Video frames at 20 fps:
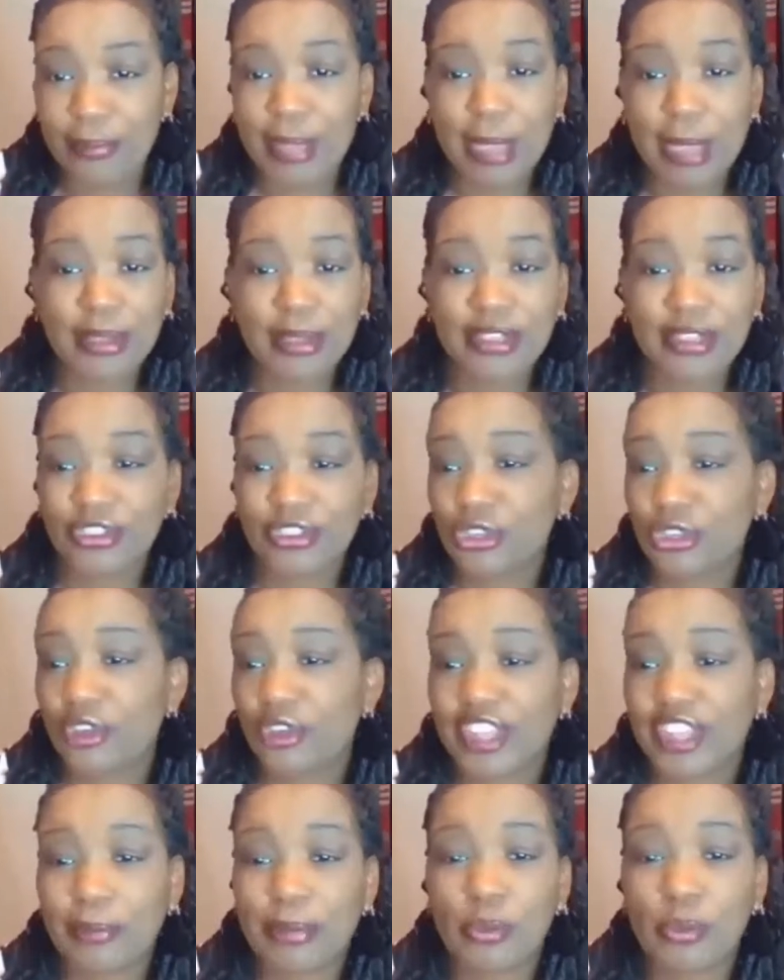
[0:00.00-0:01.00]
And maybe,
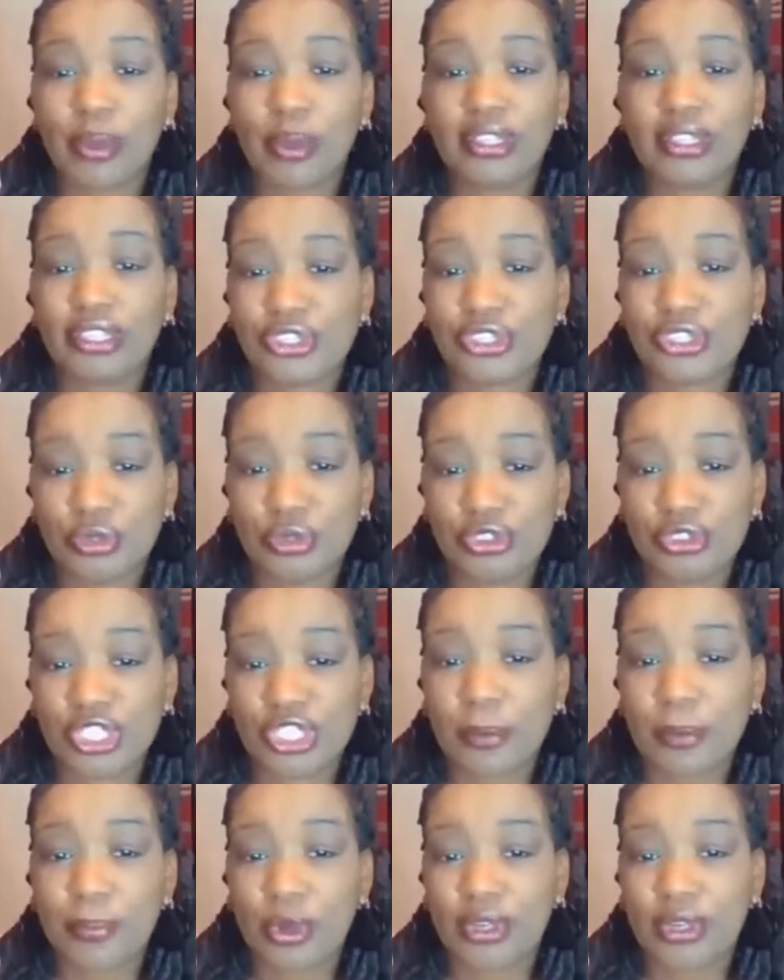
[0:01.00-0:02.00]
they'll be willing to
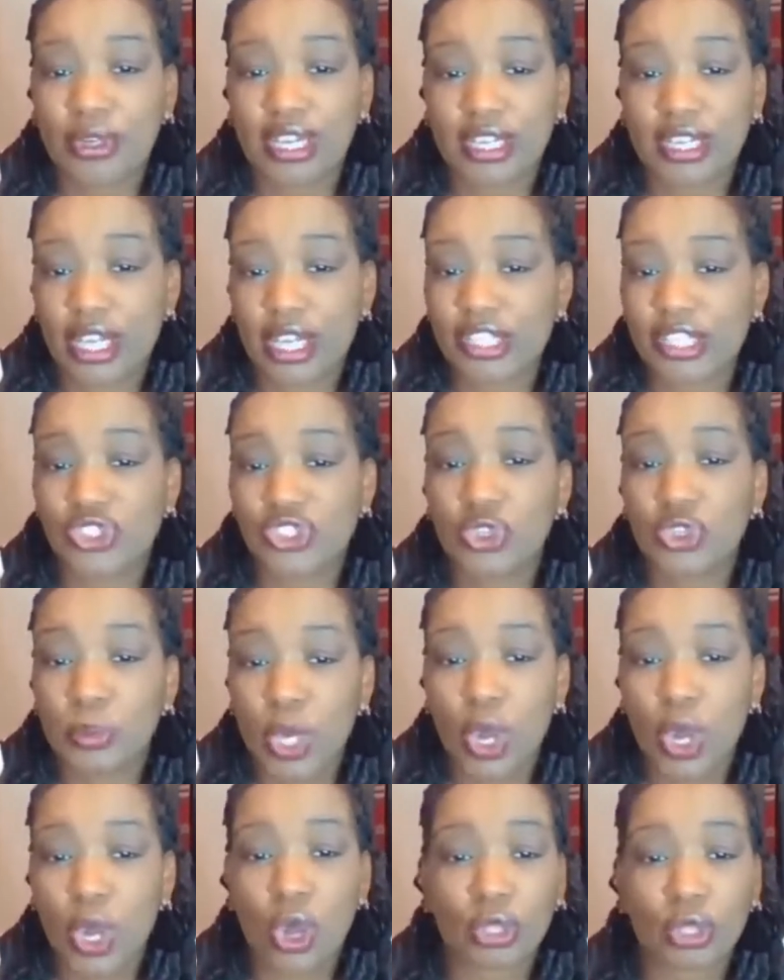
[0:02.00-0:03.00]
jump on a Zoom
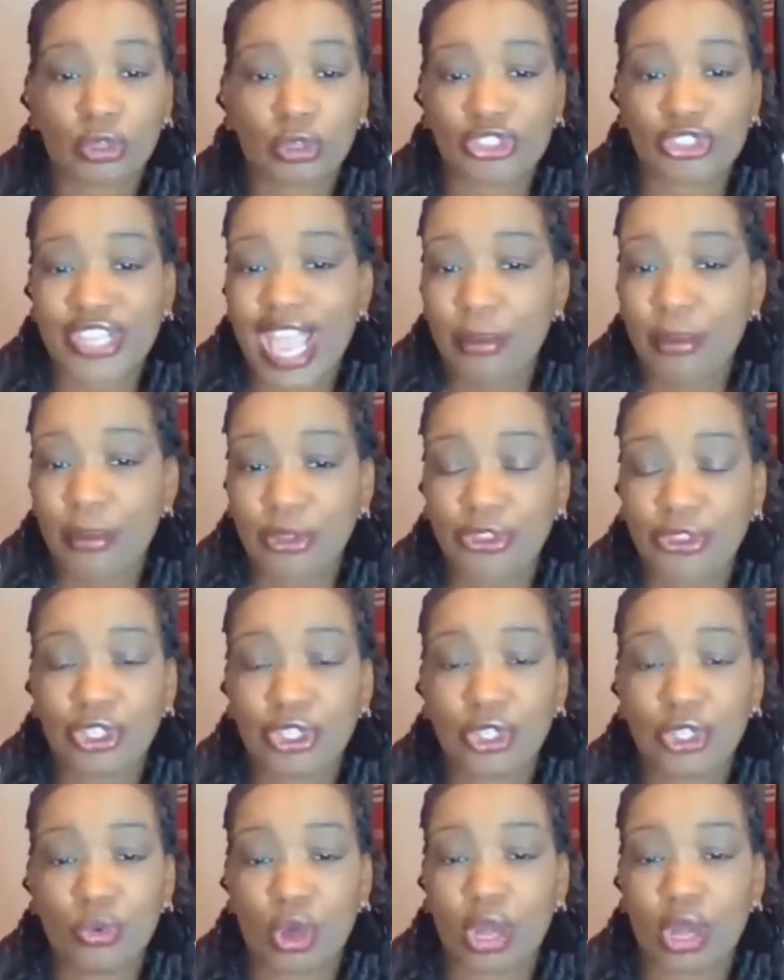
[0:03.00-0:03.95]
call or chat with you,